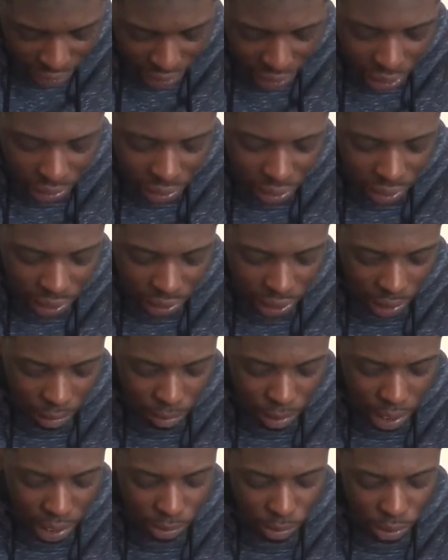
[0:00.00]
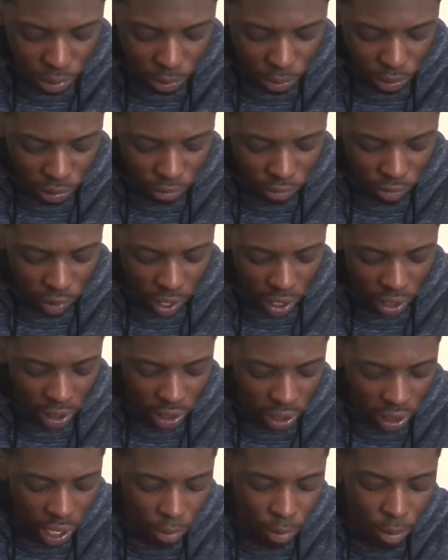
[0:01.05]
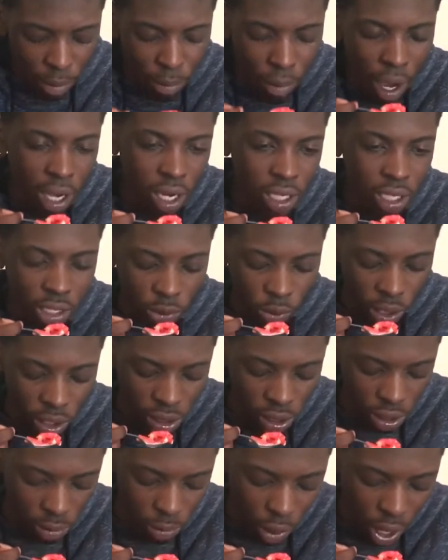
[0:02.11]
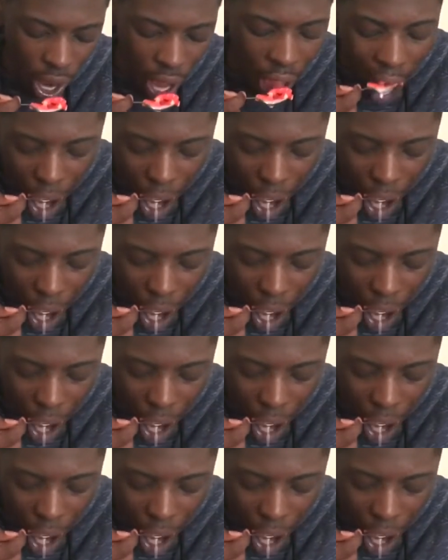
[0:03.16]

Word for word: is actually not that bad, but it's pretty fine. Like, I'm a body that's watch this, bro.